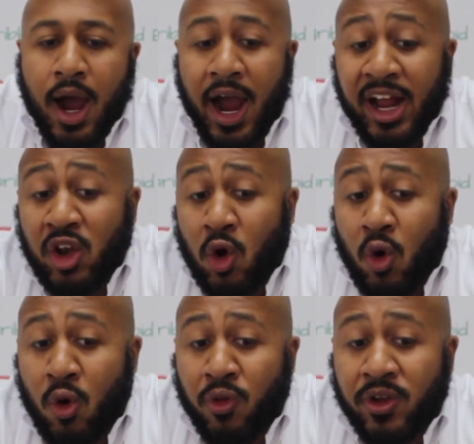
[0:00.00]
I
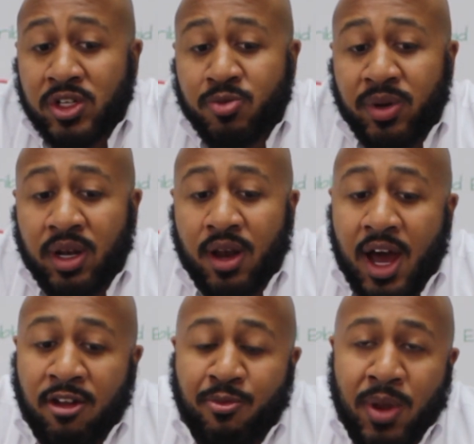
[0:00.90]
know there's been a
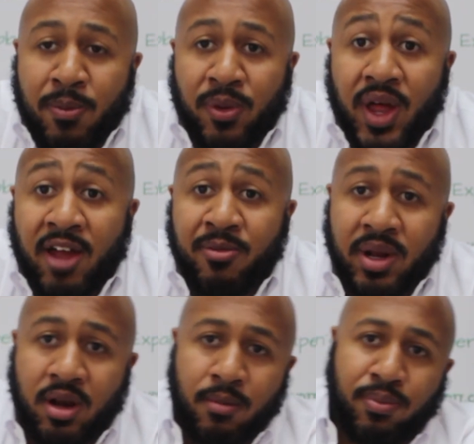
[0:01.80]
lot of people that have
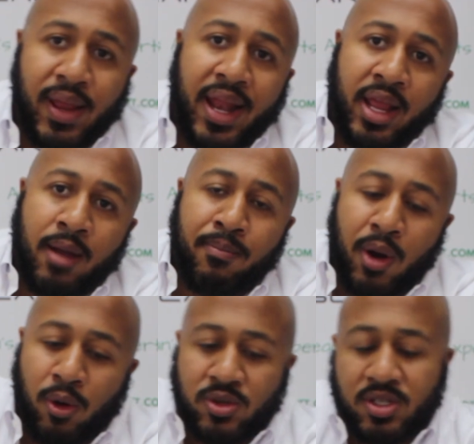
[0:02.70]
been complaining
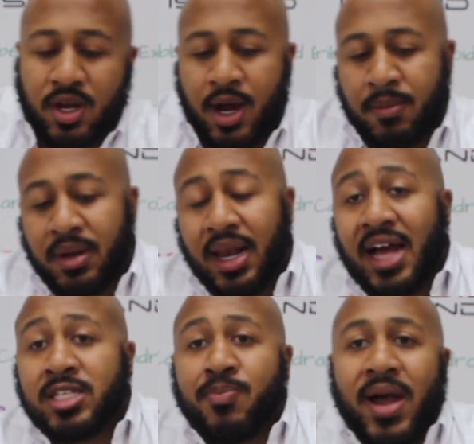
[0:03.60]
about
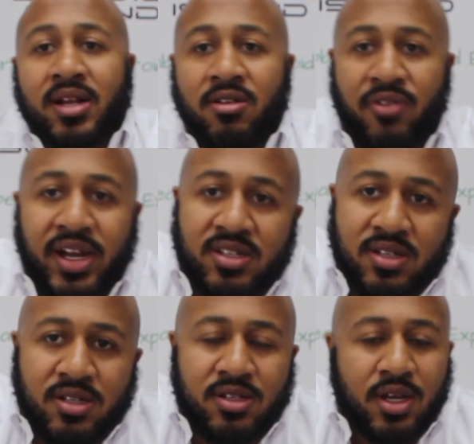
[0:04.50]
glass back
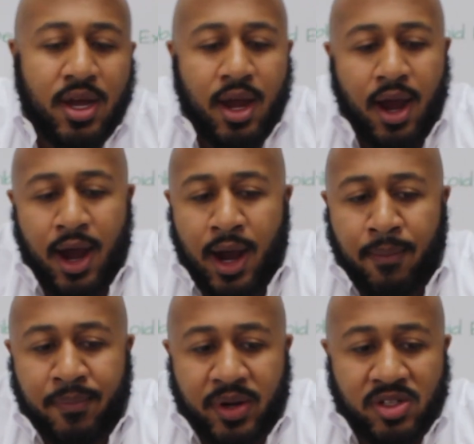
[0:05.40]
devices
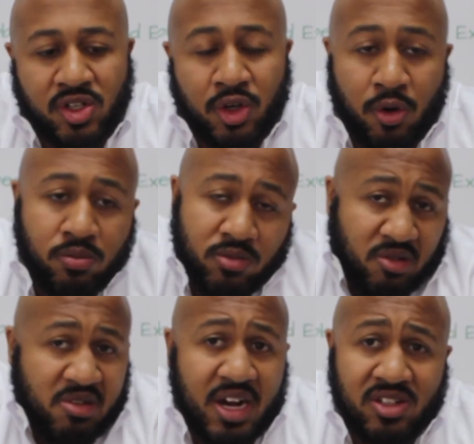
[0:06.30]
because, you know,
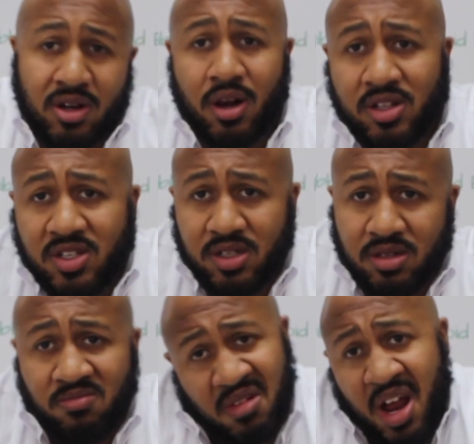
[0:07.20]
you guys are
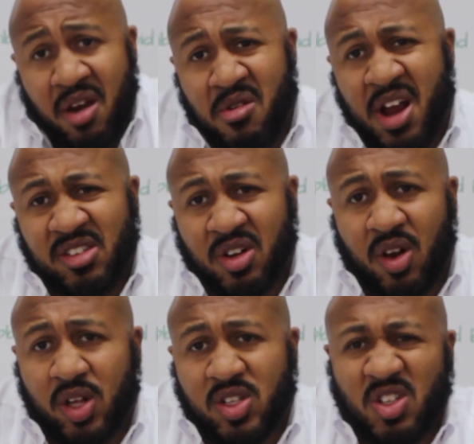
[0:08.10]
klutzes. A lot of you guys are
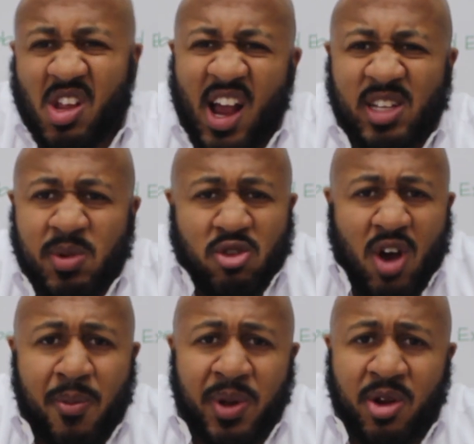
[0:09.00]
klutzes. You guys be
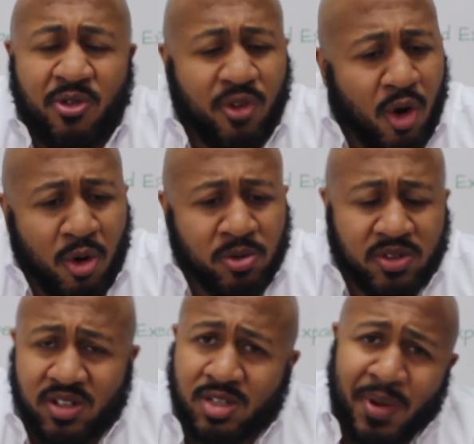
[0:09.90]
dropping your
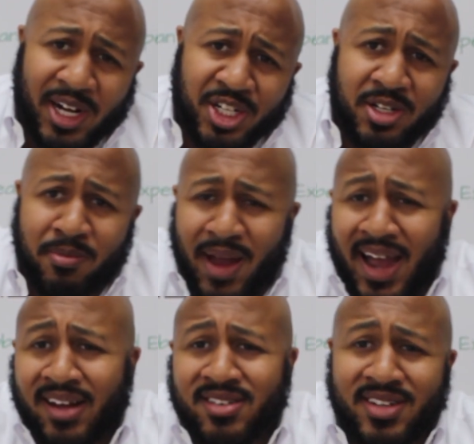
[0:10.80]
phones and smashing the
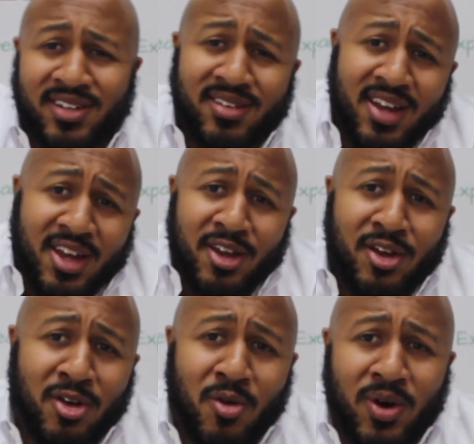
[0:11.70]
backs, and
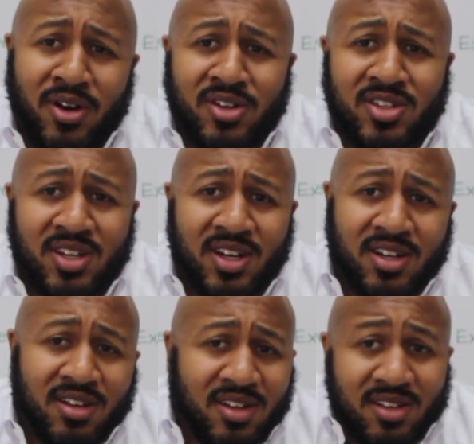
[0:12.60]
you know what good's
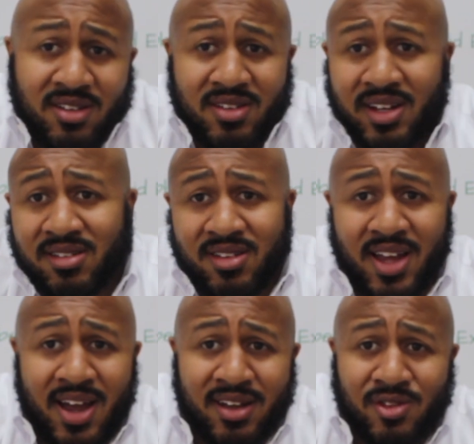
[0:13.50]
a
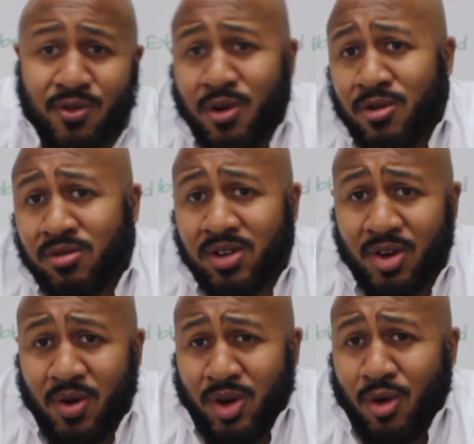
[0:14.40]
sexy ass phone, you
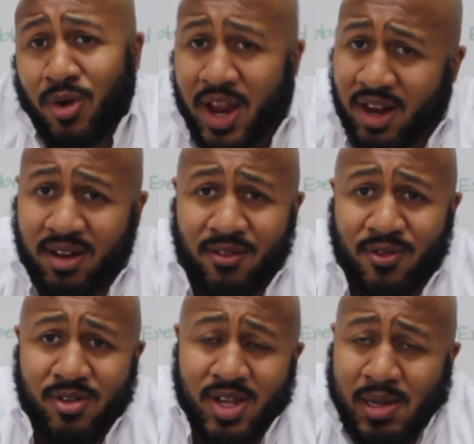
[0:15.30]
know, a Note 8
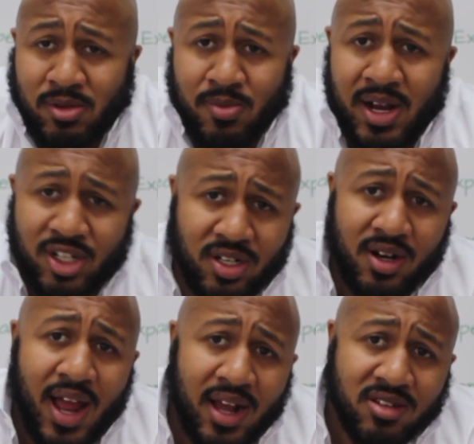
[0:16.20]
if you keep smashing the
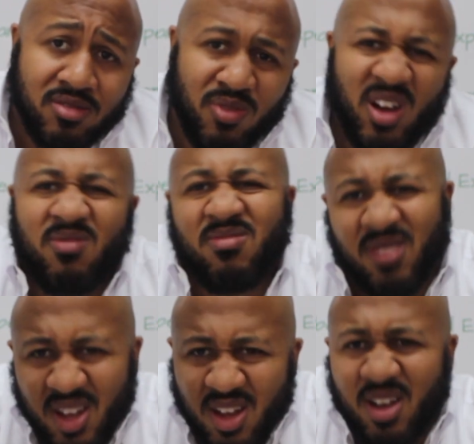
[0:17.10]
glass. But
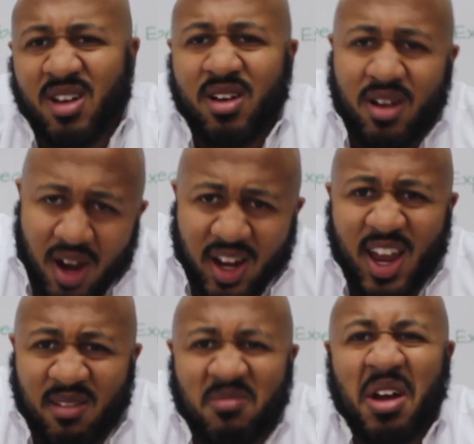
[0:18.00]
again,